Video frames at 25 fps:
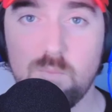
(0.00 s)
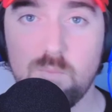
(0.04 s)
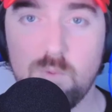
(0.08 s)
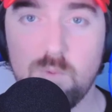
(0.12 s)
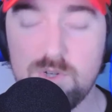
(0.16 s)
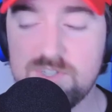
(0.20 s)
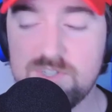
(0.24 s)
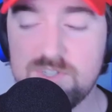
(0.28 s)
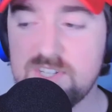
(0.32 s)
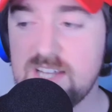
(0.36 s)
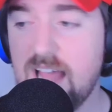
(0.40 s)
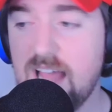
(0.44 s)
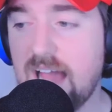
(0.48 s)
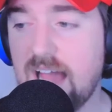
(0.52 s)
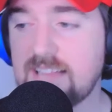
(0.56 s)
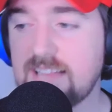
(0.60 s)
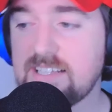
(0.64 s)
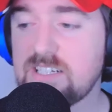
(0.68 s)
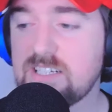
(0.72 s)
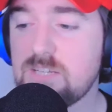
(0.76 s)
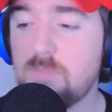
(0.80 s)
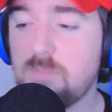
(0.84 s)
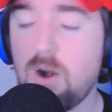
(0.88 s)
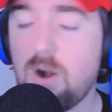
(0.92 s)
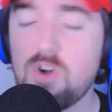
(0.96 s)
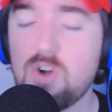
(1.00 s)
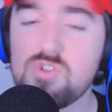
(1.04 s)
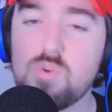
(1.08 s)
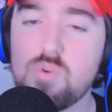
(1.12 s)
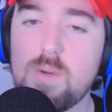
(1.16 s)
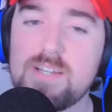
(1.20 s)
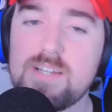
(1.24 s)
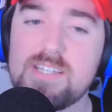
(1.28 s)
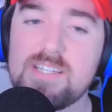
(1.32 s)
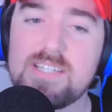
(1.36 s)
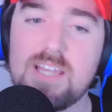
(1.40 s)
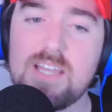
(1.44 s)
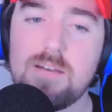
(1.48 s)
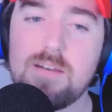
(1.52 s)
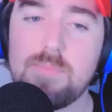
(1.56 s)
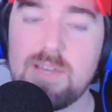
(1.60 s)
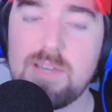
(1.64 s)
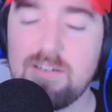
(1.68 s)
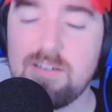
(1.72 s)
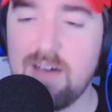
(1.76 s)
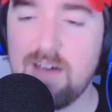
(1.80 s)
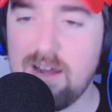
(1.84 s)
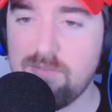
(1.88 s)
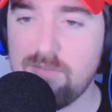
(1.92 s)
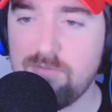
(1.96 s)
We'll see. I think tomorrow's race is going to be
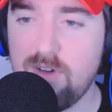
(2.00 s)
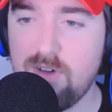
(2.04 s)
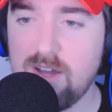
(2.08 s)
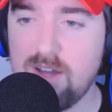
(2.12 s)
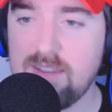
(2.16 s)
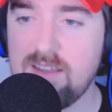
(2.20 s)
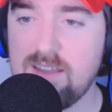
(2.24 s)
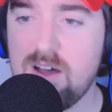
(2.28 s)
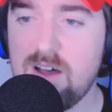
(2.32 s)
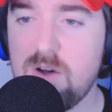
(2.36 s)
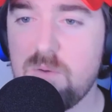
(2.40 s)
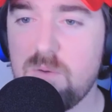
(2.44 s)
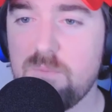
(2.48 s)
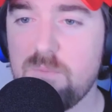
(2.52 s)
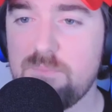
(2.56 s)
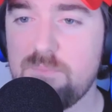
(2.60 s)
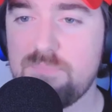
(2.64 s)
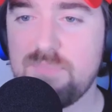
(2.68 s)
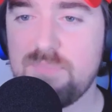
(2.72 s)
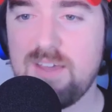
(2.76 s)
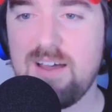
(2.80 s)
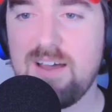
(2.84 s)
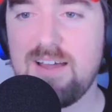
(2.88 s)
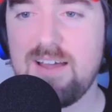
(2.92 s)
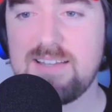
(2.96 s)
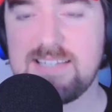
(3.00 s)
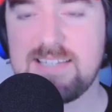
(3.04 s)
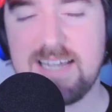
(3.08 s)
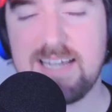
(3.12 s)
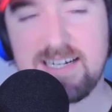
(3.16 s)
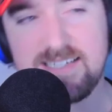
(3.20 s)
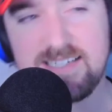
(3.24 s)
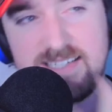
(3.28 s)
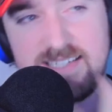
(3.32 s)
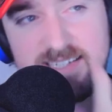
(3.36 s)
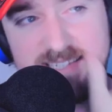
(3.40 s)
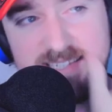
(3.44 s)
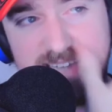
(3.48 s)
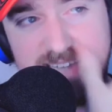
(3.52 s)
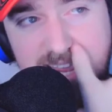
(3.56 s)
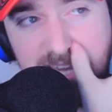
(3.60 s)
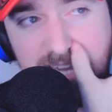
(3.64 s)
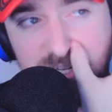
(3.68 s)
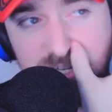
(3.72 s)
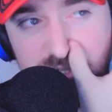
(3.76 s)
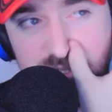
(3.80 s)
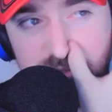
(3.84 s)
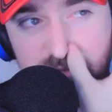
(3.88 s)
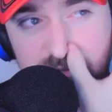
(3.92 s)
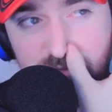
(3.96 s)
a lot of fun, though. Texas,
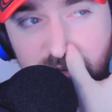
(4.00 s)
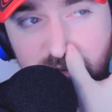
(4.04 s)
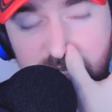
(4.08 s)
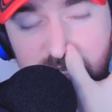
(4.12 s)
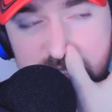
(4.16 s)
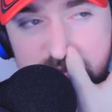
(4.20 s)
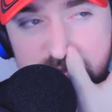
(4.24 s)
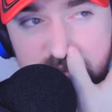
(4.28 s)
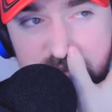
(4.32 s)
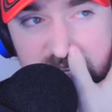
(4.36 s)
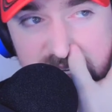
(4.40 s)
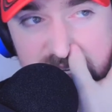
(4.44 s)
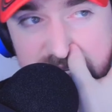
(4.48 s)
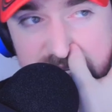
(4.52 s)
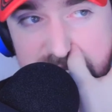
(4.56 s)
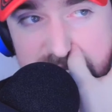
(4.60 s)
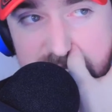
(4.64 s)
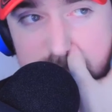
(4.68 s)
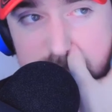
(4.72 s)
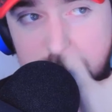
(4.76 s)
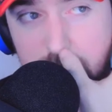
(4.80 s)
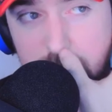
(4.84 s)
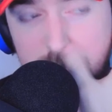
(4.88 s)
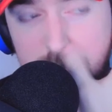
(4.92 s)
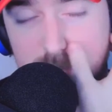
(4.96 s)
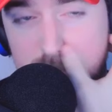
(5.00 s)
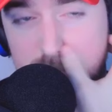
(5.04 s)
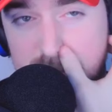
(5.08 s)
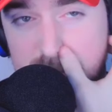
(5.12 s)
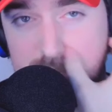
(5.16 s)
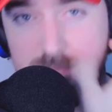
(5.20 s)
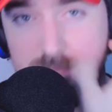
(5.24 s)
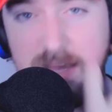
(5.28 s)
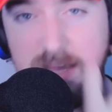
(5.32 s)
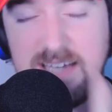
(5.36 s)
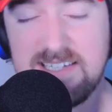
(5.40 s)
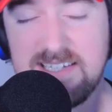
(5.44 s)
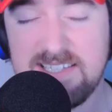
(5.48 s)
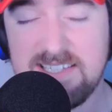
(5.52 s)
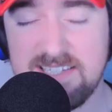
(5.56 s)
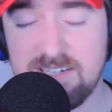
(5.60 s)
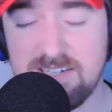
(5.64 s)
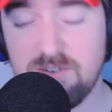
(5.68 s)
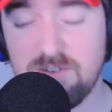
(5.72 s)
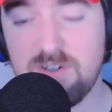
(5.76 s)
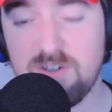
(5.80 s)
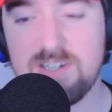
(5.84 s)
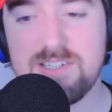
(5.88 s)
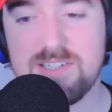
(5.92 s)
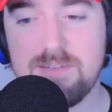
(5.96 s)
actually, for Xfinity, has probably been the best
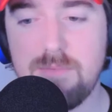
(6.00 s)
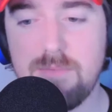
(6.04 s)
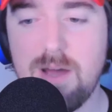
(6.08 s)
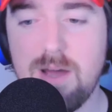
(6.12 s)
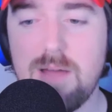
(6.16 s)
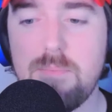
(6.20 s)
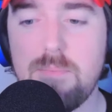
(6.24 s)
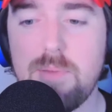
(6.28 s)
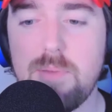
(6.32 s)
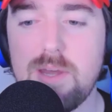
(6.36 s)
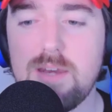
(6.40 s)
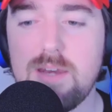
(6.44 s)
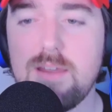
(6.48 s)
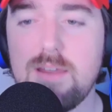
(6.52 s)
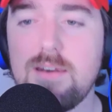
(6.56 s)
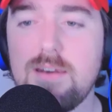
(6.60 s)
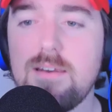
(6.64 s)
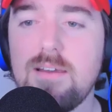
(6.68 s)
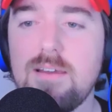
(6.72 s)
series, in my opinion.